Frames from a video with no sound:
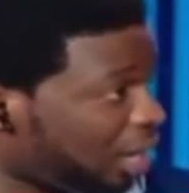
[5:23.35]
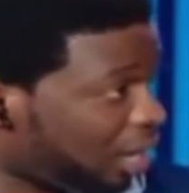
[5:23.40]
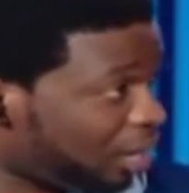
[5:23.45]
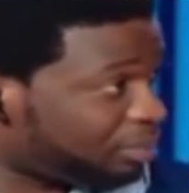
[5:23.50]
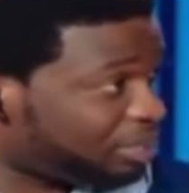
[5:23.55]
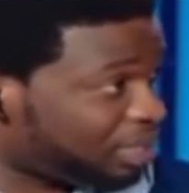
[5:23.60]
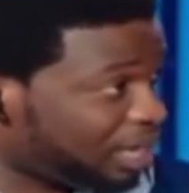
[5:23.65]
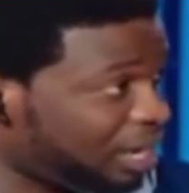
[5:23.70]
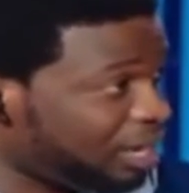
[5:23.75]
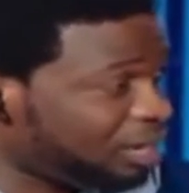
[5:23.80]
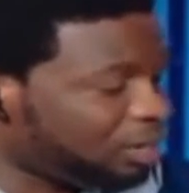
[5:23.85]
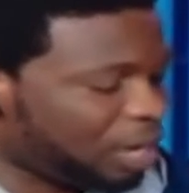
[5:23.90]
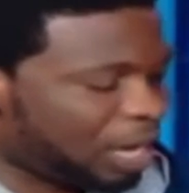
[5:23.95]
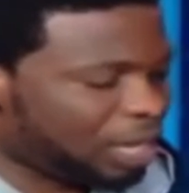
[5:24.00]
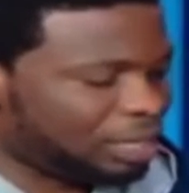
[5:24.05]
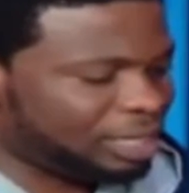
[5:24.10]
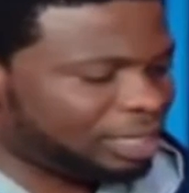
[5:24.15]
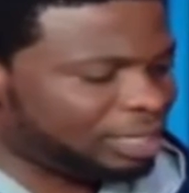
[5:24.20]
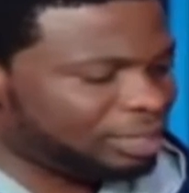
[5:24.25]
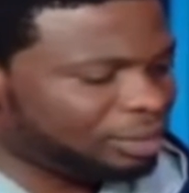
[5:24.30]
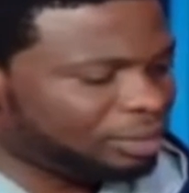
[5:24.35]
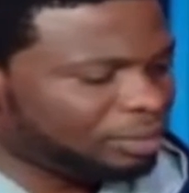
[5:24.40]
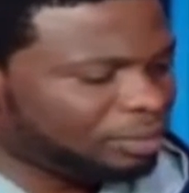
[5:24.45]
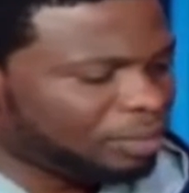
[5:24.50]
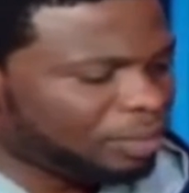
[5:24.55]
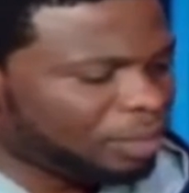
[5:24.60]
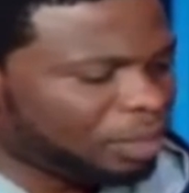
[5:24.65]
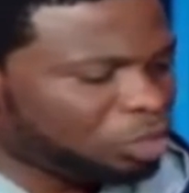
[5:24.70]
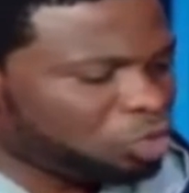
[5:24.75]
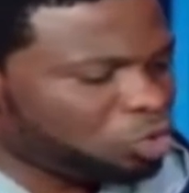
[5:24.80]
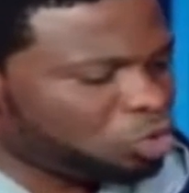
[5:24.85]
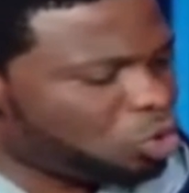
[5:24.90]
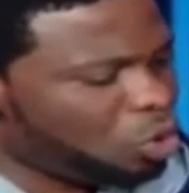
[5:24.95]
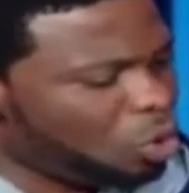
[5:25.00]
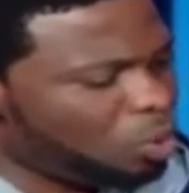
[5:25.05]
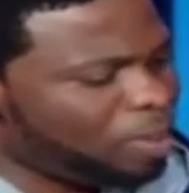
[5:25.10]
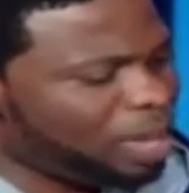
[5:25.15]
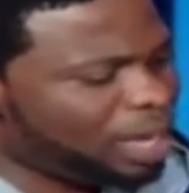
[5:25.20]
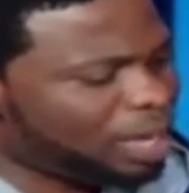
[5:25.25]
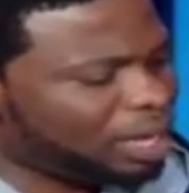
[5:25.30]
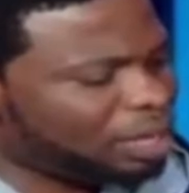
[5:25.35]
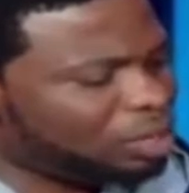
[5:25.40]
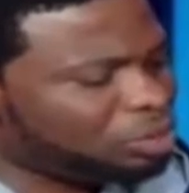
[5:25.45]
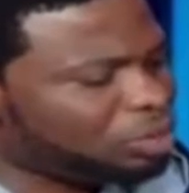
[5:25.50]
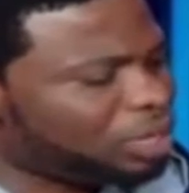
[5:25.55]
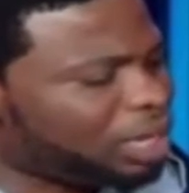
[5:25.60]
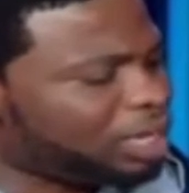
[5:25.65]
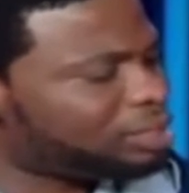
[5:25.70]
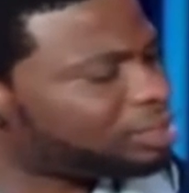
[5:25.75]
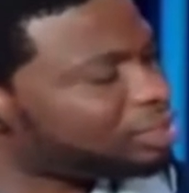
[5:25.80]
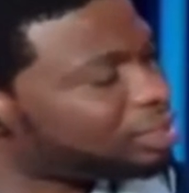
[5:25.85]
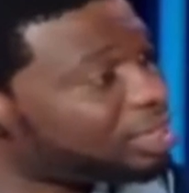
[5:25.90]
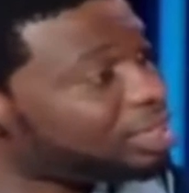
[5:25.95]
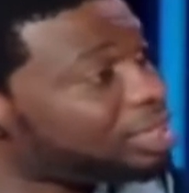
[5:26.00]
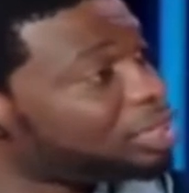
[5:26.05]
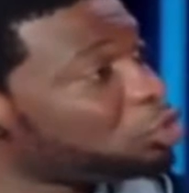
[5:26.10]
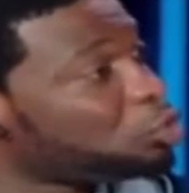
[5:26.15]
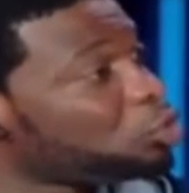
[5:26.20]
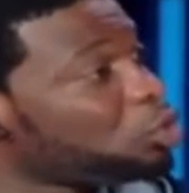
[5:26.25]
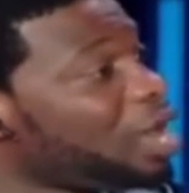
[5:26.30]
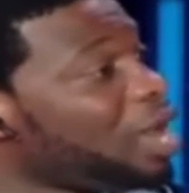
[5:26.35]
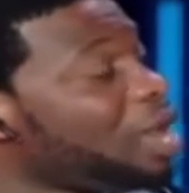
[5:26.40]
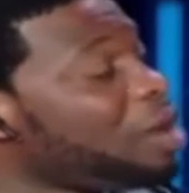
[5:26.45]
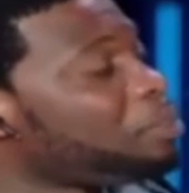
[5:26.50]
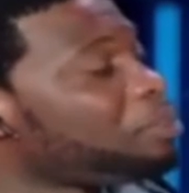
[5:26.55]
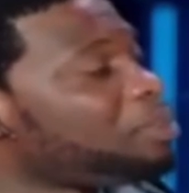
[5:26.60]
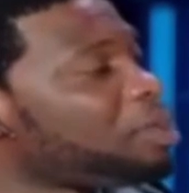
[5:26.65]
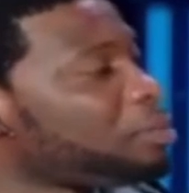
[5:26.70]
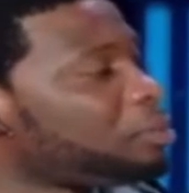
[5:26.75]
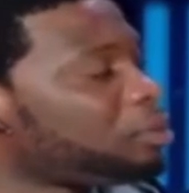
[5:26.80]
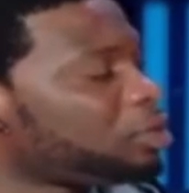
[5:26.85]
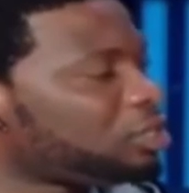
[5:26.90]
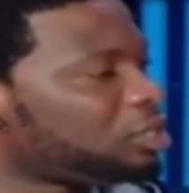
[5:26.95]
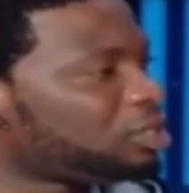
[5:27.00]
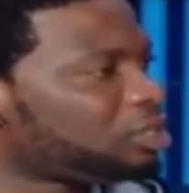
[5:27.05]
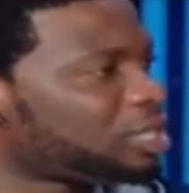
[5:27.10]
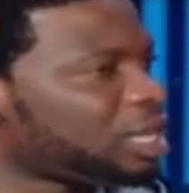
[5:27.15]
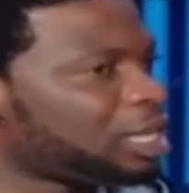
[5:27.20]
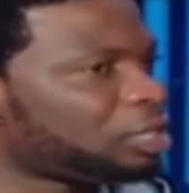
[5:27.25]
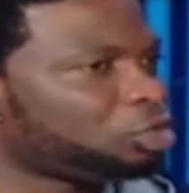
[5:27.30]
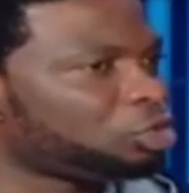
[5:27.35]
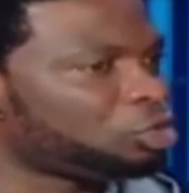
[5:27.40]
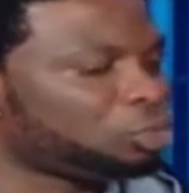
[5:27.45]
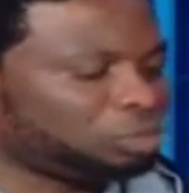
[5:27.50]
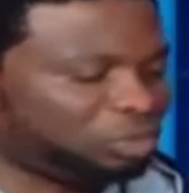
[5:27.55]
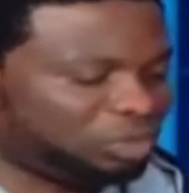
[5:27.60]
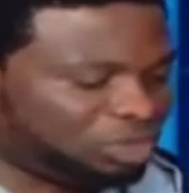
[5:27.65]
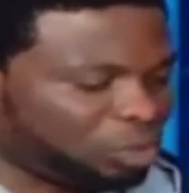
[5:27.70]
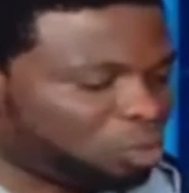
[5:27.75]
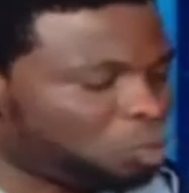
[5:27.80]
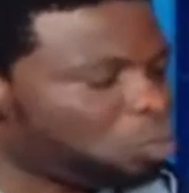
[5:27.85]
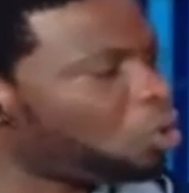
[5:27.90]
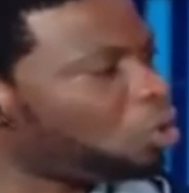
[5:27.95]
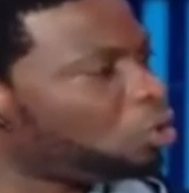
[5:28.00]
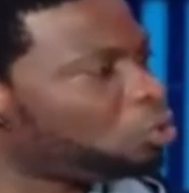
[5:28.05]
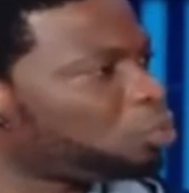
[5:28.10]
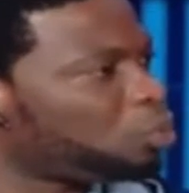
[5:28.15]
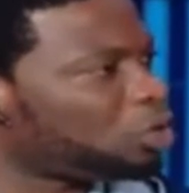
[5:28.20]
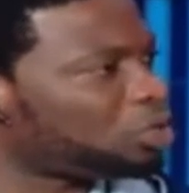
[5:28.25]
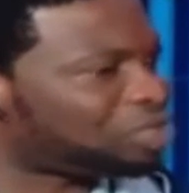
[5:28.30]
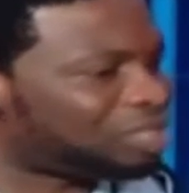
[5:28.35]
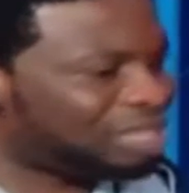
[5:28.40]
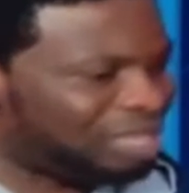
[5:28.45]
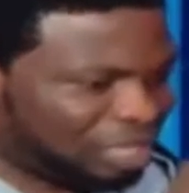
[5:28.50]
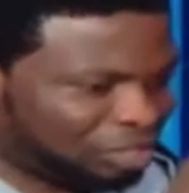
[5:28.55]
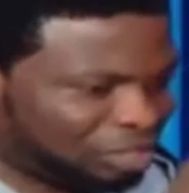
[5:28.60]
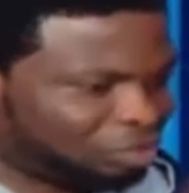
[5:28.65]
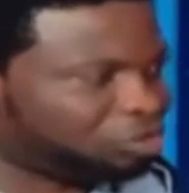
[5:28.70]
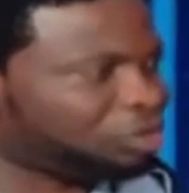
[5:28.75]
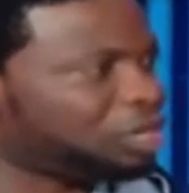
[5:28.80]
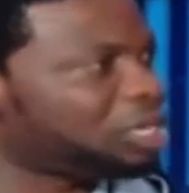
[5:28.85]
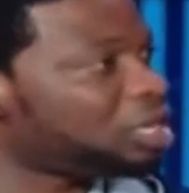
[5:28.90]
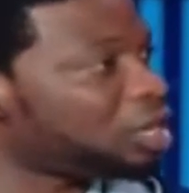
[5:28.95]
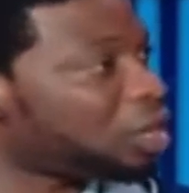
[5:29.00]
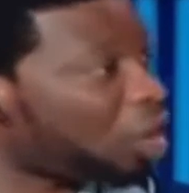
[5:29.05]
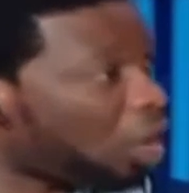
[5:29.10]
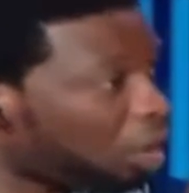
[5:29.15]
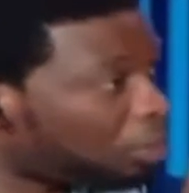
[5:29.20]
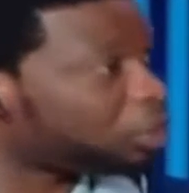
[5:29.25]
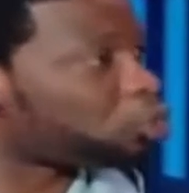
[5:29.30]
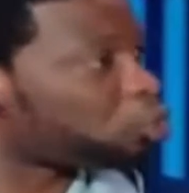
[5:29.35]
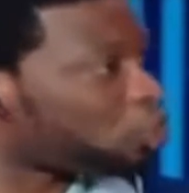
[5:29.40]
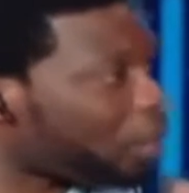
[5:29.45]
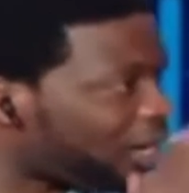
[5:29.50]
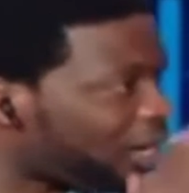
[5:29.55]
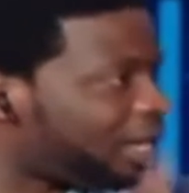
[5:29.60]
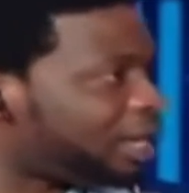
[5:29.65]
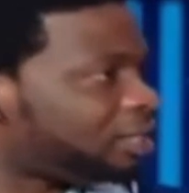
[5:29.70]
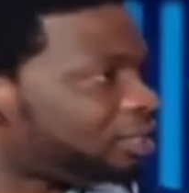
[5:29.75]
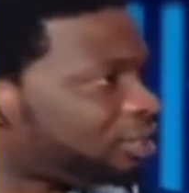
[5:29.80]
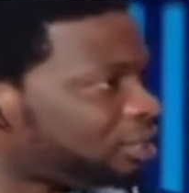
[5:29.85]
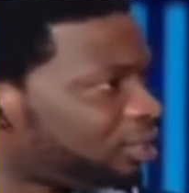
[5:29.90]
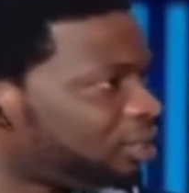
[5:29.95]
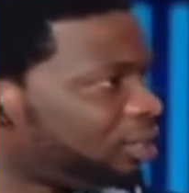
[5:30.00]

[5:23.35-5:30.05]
I'm telling you, and then you go back and look at it, and then you help them understand. You know, the world was literally coming to an end.